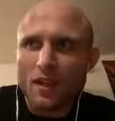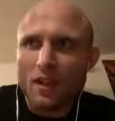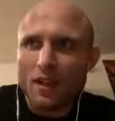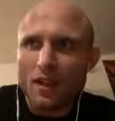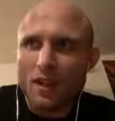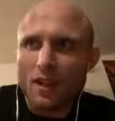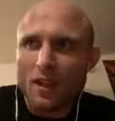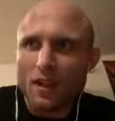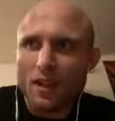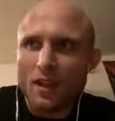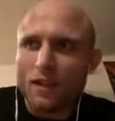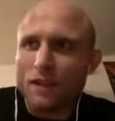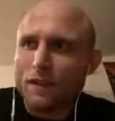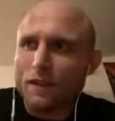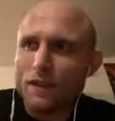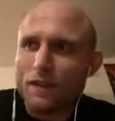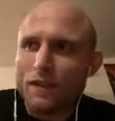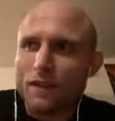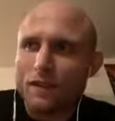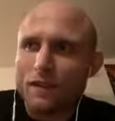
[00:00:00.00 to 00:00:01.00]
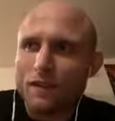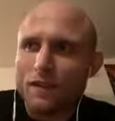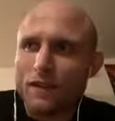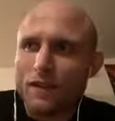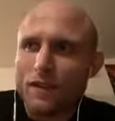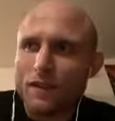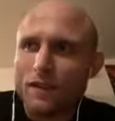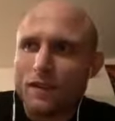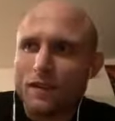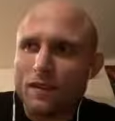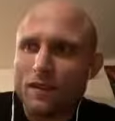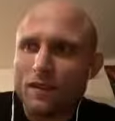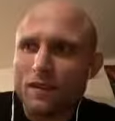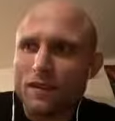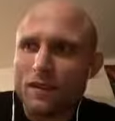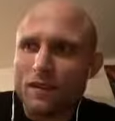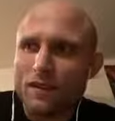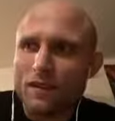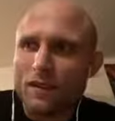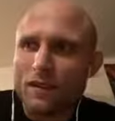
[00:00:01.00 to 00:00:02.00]
if
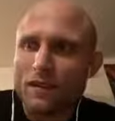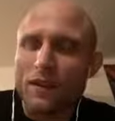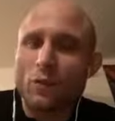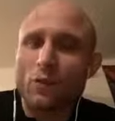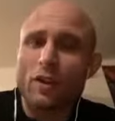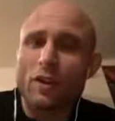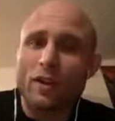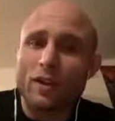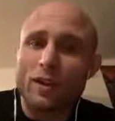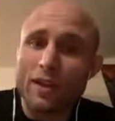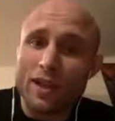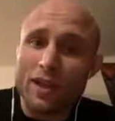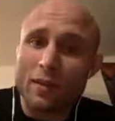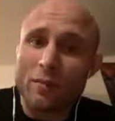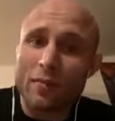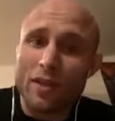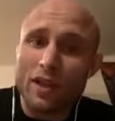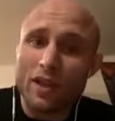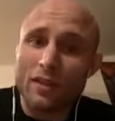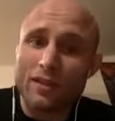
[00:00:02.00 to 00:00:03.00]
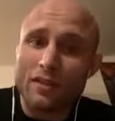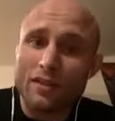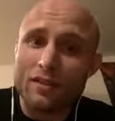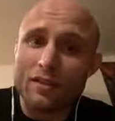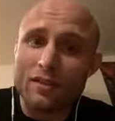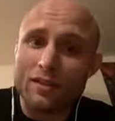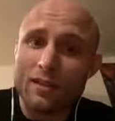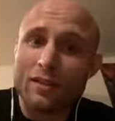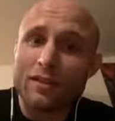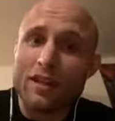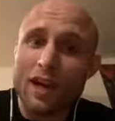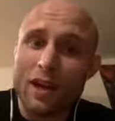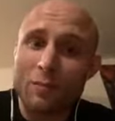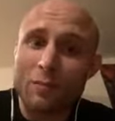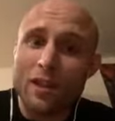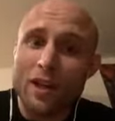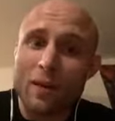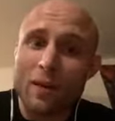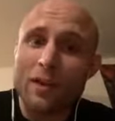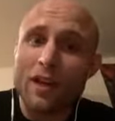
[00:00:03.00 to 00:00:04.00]
I want to like beat the
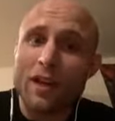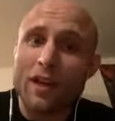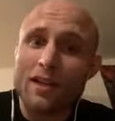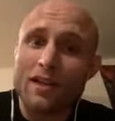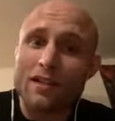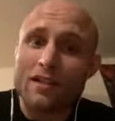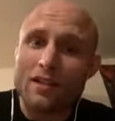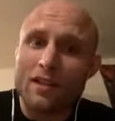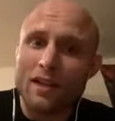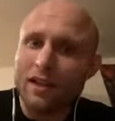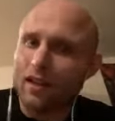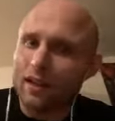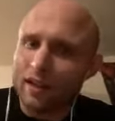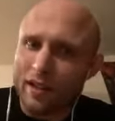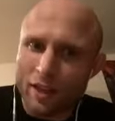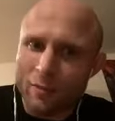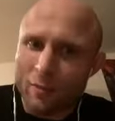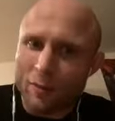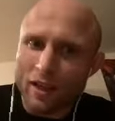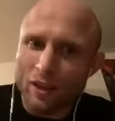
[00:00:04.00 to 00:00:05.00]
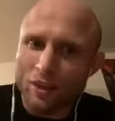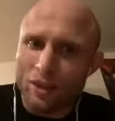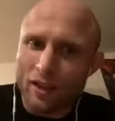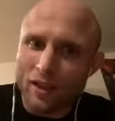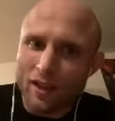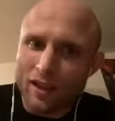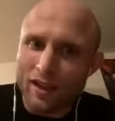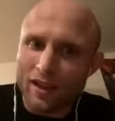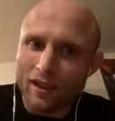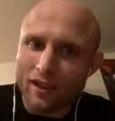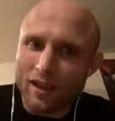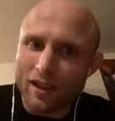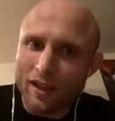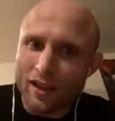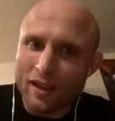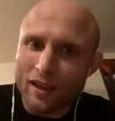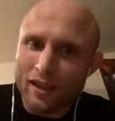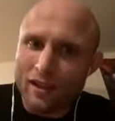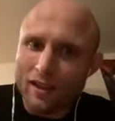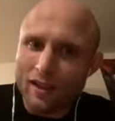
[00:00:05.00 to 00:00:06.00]
top guys, like I can't be doing that.
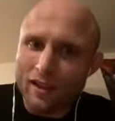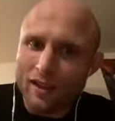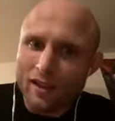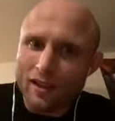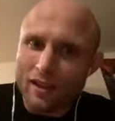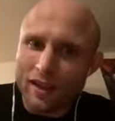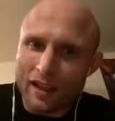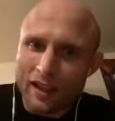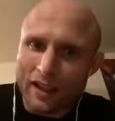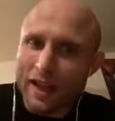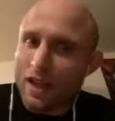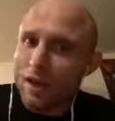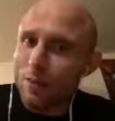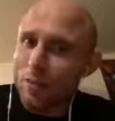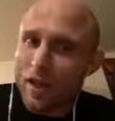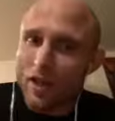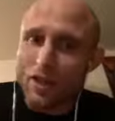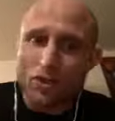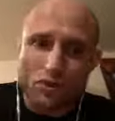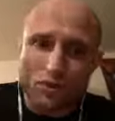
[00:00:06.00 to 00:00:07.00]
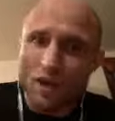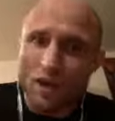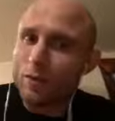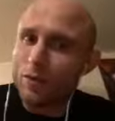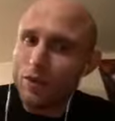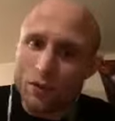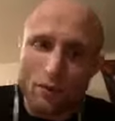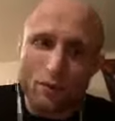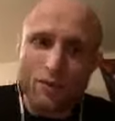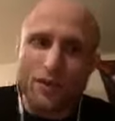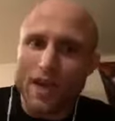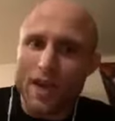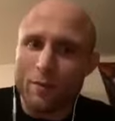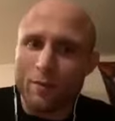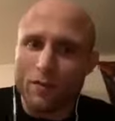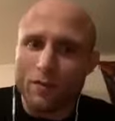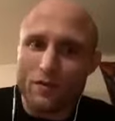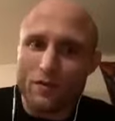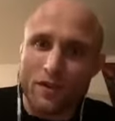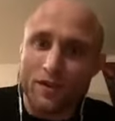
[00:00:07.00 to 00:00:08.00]
Like I gotta push up, do
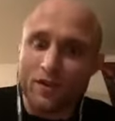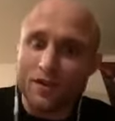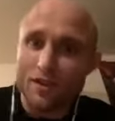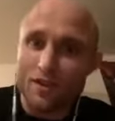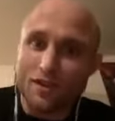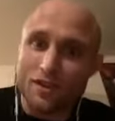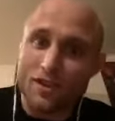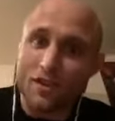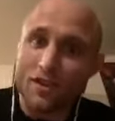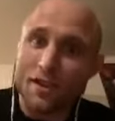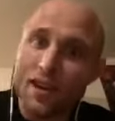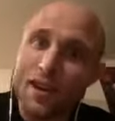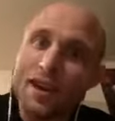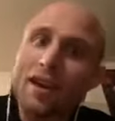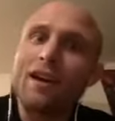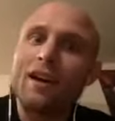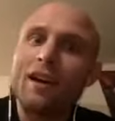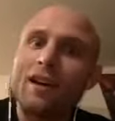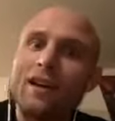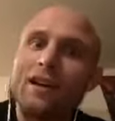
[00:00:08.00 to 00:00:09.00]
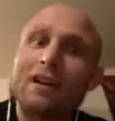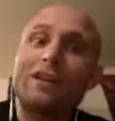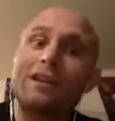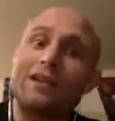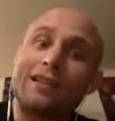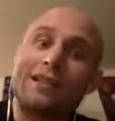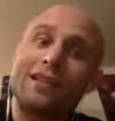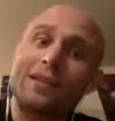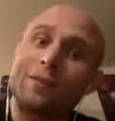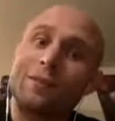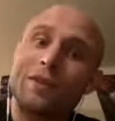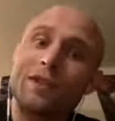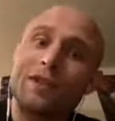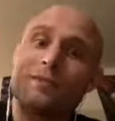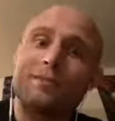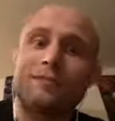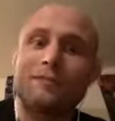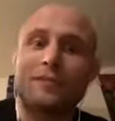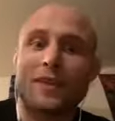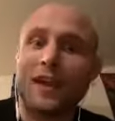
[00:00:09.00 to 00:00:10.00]
damage versus just I'm a
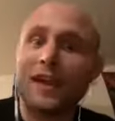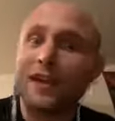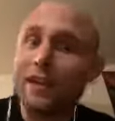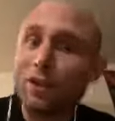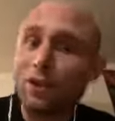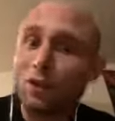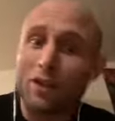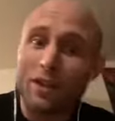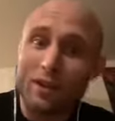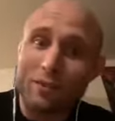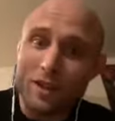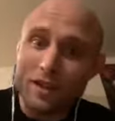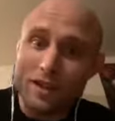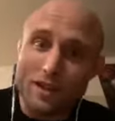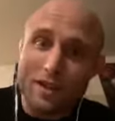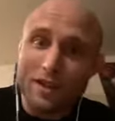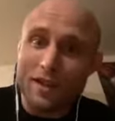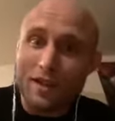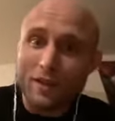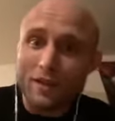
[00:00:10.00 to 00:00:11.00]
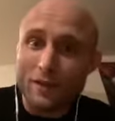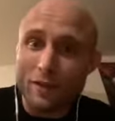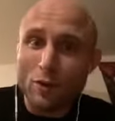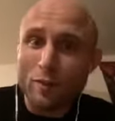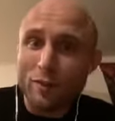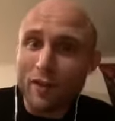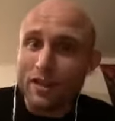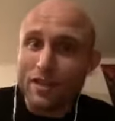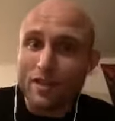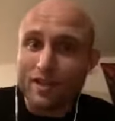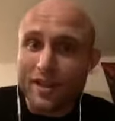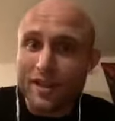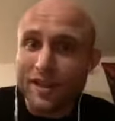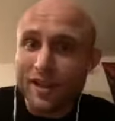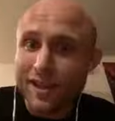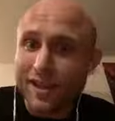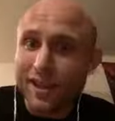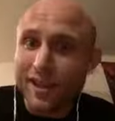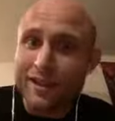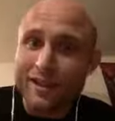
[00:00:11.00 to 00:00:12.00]
kind of hold, I'm a sneak in a few punches here
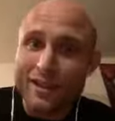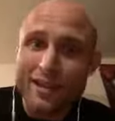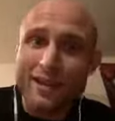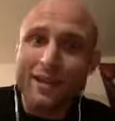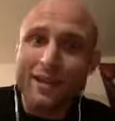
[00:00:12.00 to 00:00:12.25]
and there,